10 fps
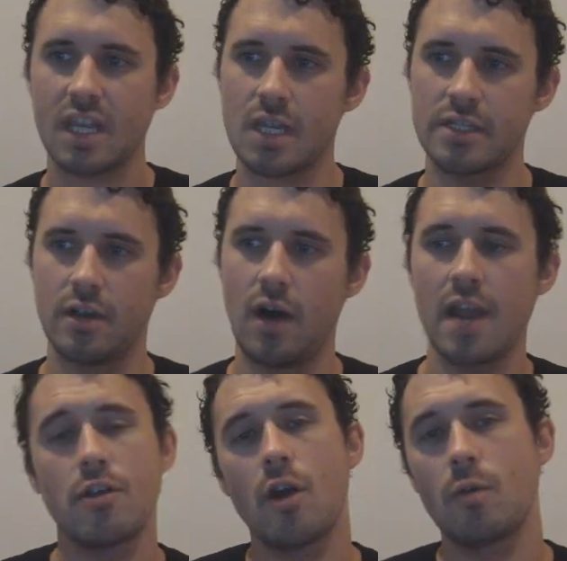So I
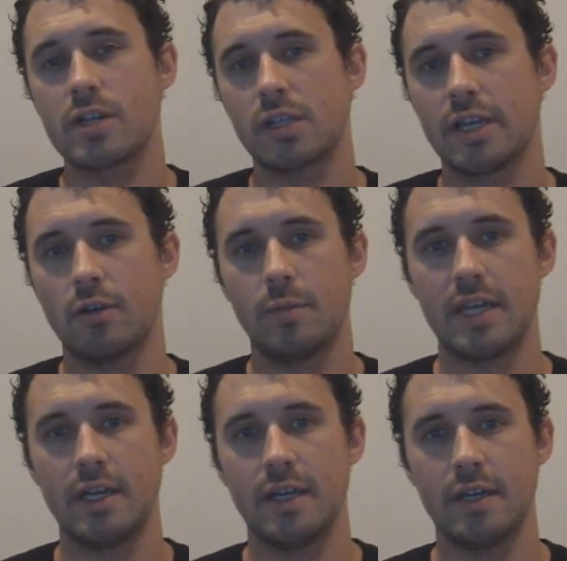don't know which league will
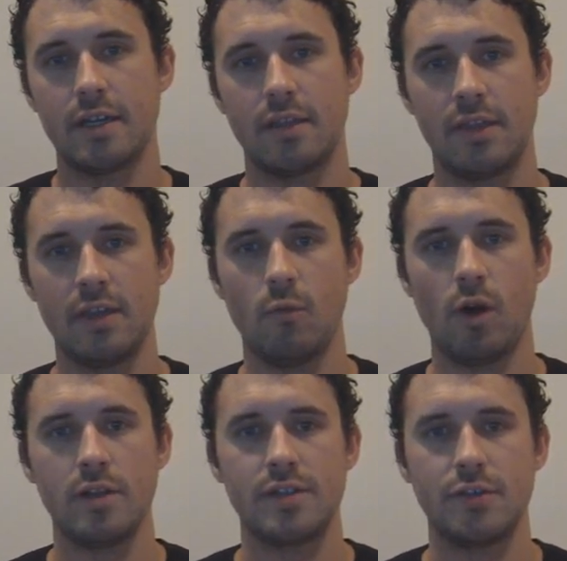be the
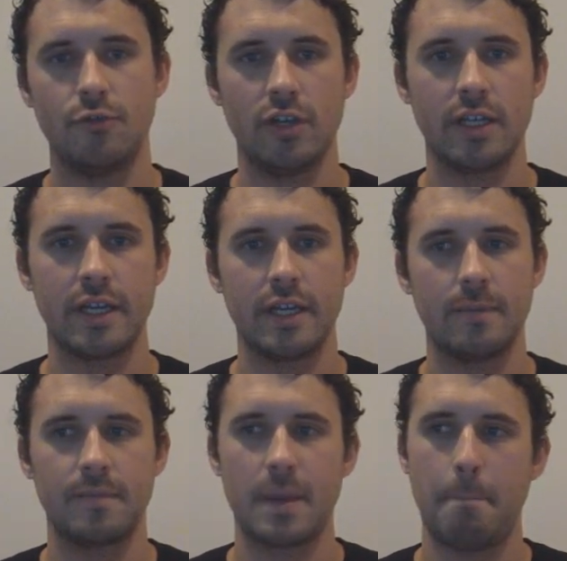one to really
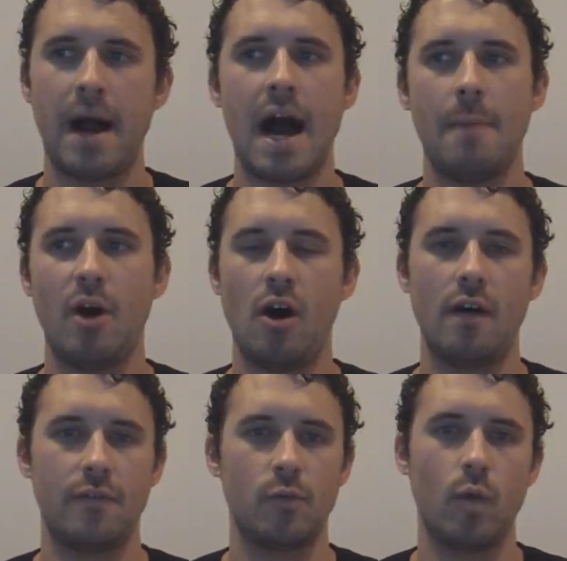pop
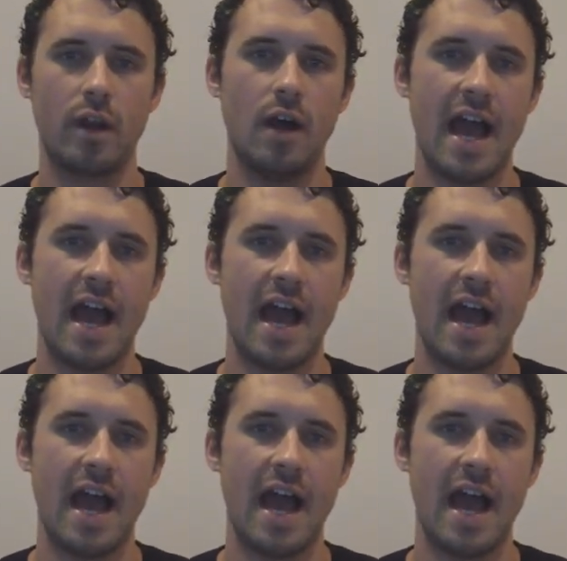off or what I'll